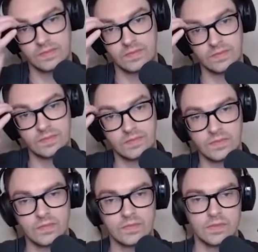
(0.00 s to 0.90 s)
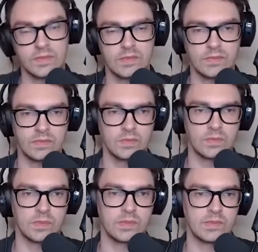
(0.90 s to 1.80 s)

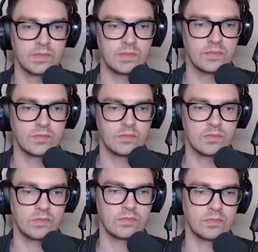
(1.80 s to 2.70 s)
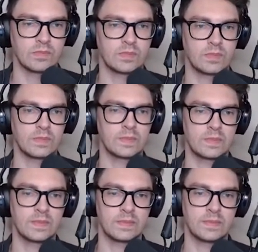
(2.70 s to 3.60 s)

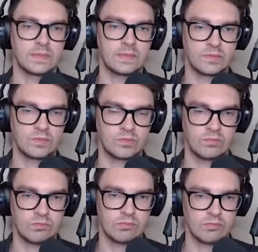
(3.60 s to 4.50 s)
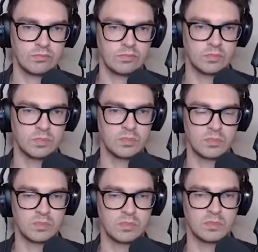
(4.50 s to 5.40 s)

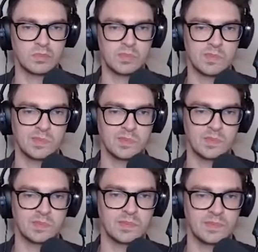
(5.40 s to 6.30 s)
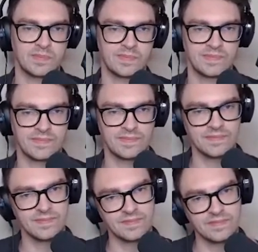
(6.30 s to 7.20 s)

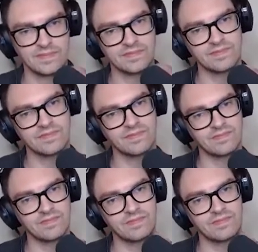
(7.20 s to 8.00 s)
This person isn't speaking.